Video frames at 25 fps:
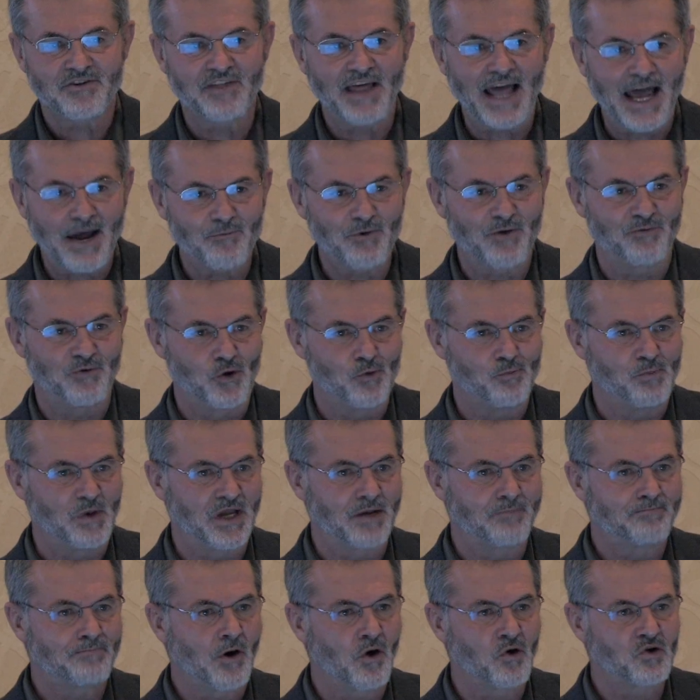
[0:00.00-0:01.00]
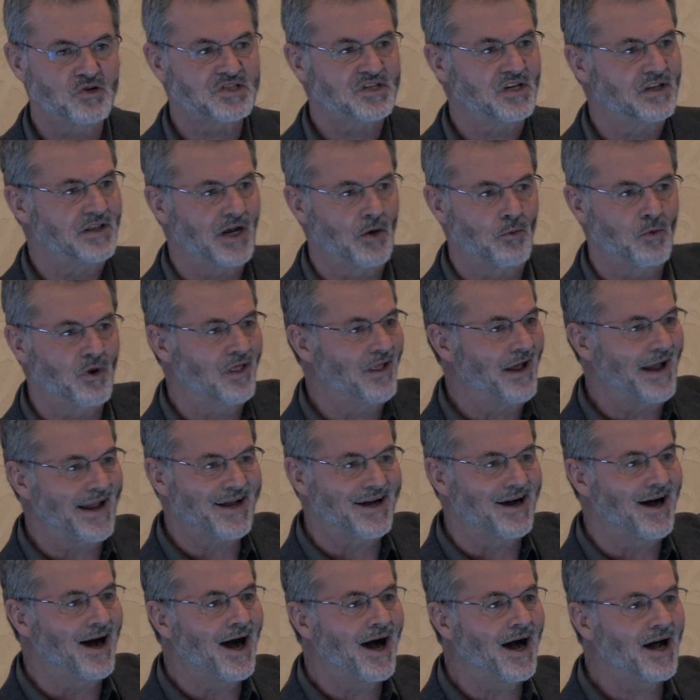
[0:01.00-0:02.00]
that review being posted, there were like
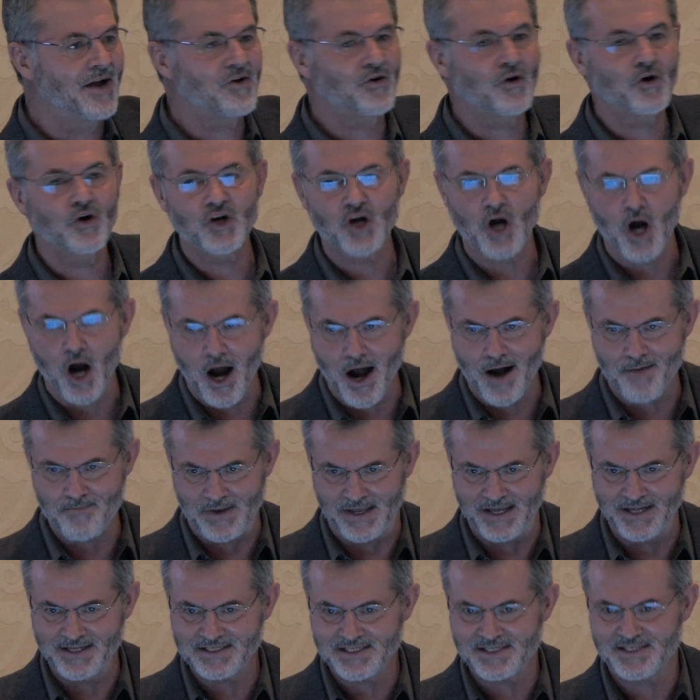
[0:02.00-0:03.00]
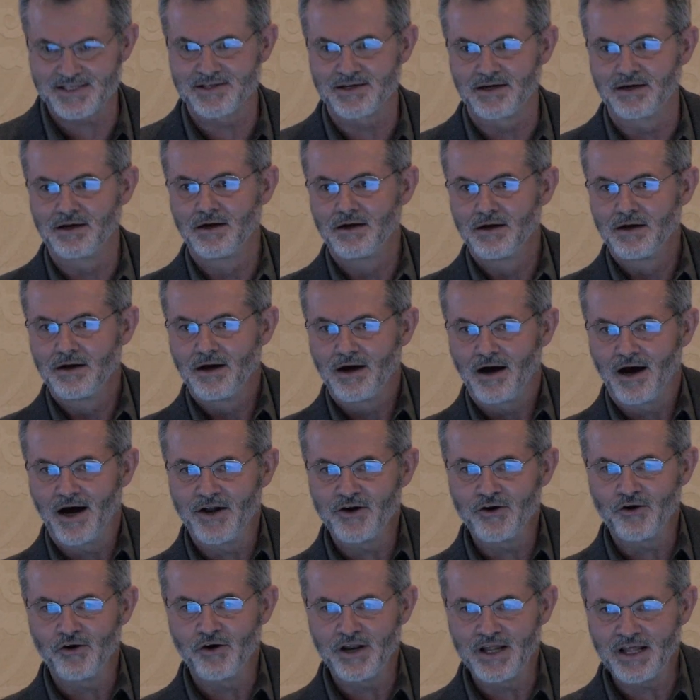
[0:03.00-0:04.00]
100 comments
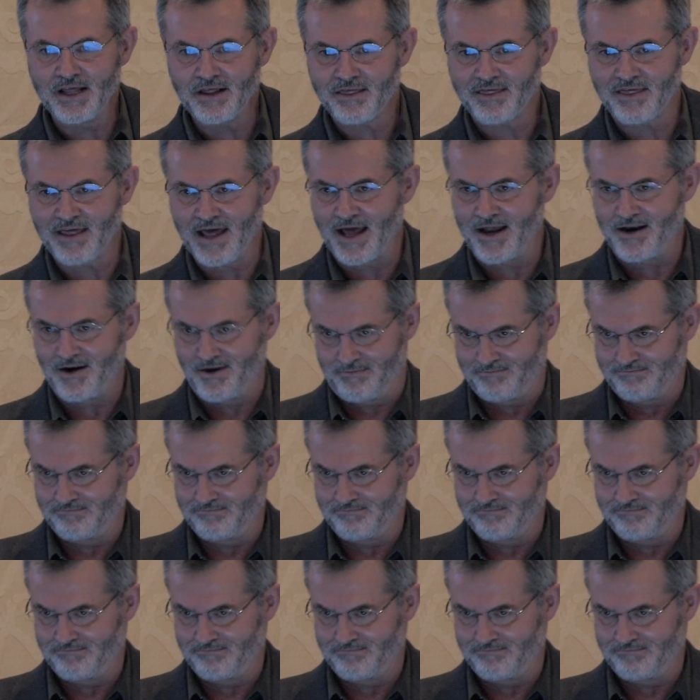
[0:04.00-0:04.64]
underneath that